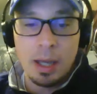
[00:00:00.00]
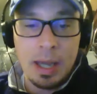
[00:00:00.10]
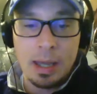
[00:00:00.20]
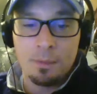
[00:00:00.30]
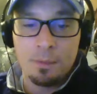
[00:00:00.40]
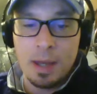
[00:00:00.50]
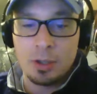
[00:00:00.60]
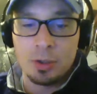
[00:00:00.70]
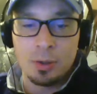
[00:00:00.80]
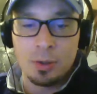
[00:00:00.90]
And hey, if
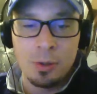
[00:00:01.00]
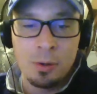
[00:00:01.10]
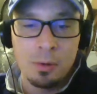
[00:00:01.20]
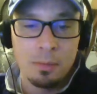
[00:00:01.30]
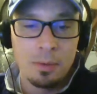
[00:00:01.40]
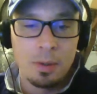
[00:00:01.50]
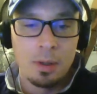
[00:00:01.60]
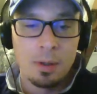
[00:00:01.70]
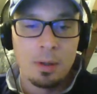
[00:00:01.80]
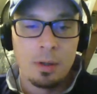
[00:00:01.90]
that's true,
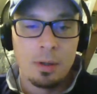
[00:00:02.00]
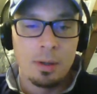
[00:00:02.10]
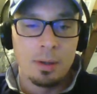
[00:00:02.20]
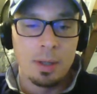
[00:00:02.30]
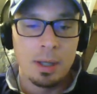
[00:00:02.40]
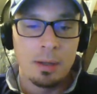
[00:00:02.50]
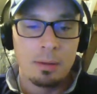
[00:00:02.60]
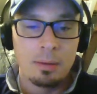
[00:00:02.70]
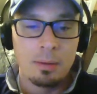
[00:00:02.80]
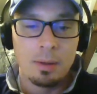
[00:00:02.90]

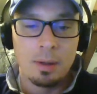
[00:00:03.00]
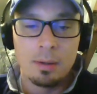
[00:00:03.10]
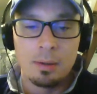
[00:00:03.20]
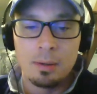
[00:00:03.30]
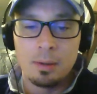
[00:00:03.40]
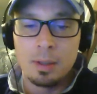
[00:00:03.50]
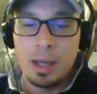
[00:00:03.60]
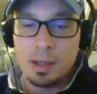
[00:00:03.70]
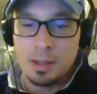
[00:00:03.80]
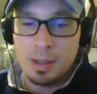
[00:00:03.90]
then
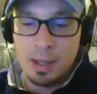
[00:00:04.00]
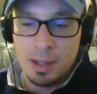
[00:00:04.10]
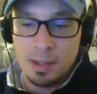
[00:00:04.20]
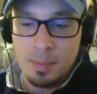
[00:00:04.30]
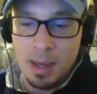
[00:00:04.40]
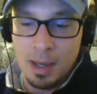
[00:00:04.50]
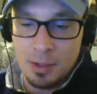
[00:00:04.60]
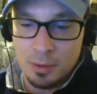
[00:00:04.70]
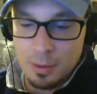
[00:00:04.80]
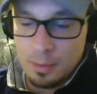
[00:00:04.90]
yes, he is a
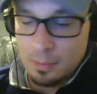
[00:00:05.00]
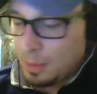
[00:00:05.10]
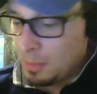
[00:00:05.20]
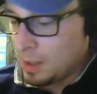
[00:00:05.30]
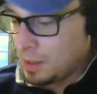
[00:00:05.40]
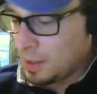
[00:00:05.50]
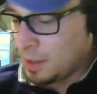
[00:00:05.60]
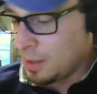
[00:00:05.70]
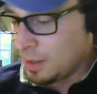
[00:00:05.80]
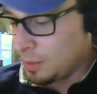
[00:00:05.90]
master. I mean, because this is